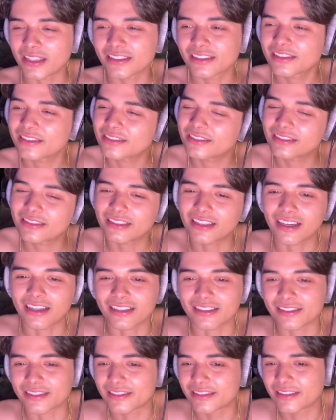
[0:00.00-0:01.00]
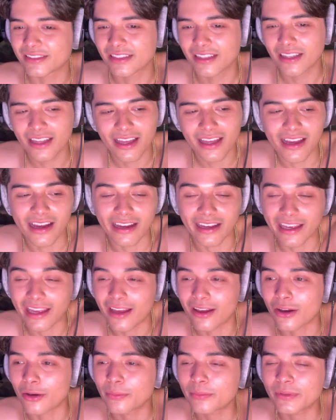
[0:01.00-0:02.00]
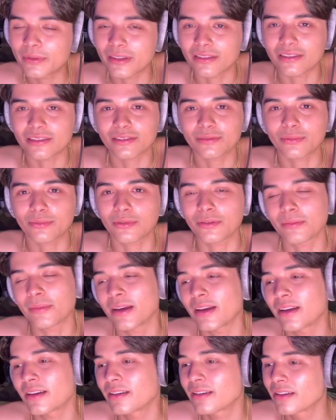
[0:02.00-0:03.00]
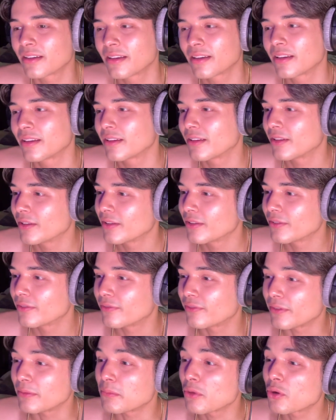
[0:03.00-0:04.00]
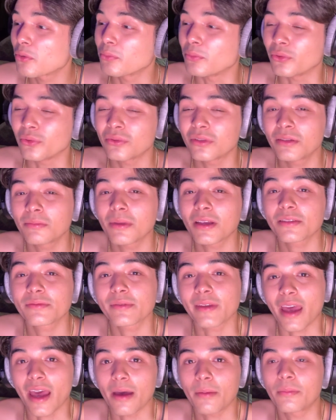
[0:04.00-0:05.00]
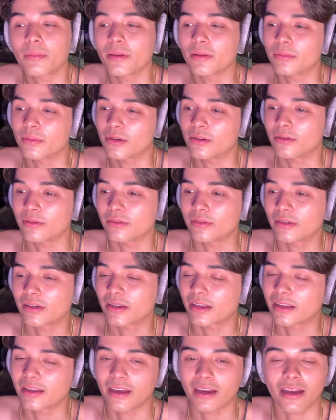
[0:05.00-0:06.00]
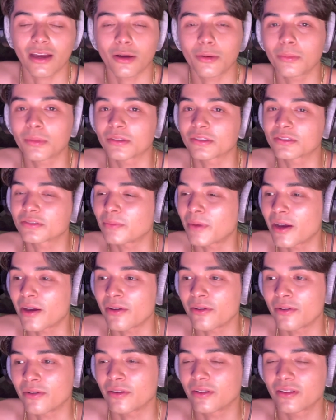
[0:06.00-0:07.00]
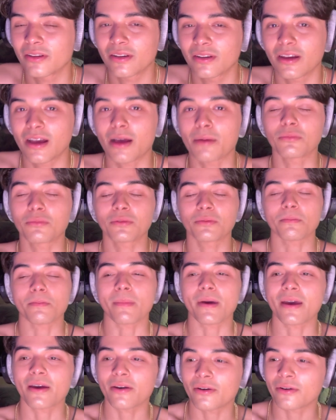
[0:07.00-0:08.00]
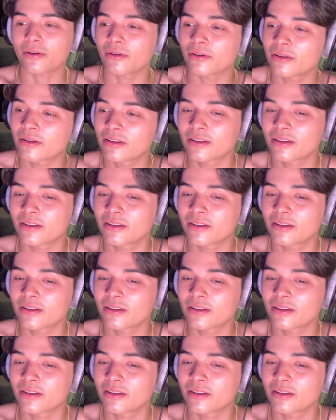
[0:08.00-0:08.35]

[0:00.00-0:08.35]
Just, guys, I can't help it at this point, man. Female beauty makes me happy, bro. I can't help but smile. I'm a male